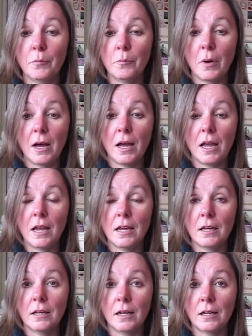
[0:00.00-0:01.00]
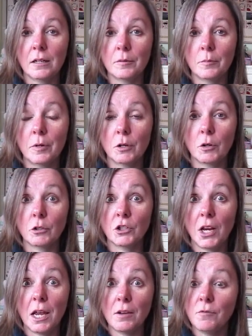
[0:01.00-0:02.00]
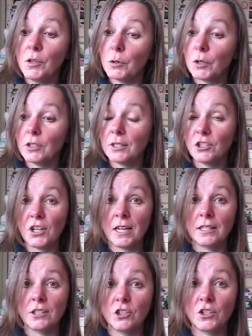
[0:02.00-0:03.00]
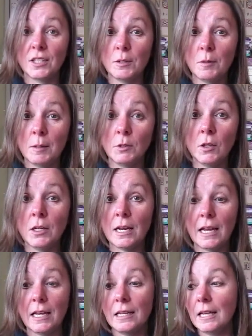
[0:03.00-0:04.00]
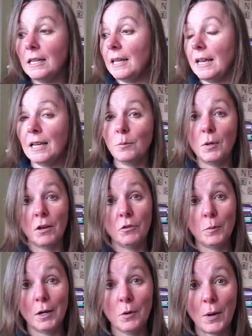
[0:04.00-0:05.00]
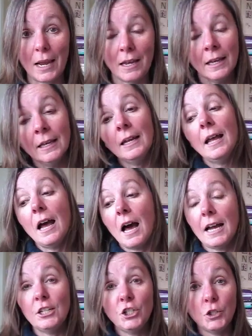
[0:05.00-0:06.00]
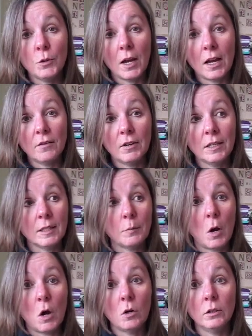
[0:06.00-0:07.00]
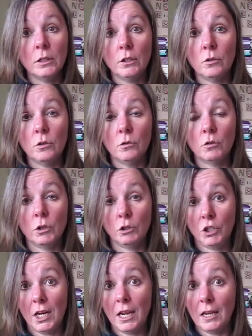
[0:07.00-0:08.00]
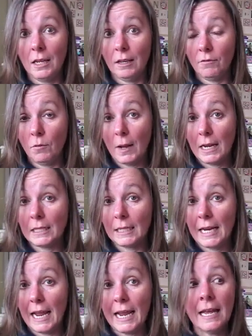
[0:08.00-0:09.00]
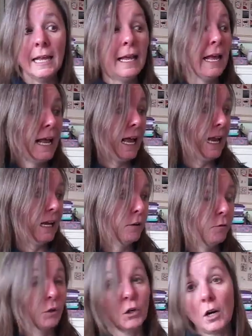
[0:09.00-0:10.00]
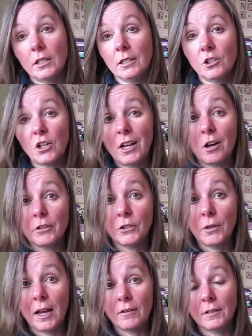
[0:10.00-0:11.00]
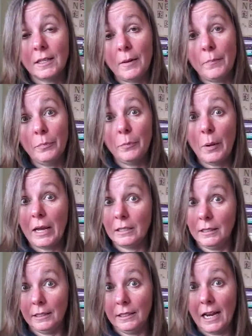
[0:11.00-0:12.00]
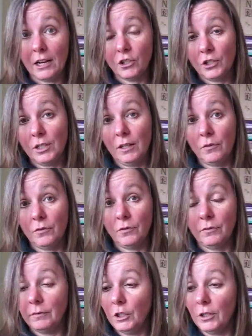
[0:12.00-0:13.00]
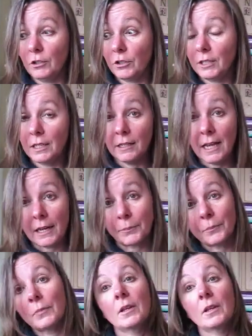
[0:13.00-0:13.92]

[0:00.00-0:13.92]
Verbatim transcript: my um, crochet viewers a chance to just see what I'm doing and then they can be on their merry way. I do have a small little crochet giveaway today. And for cross stitch, I also have some past the stash if you're interested in that.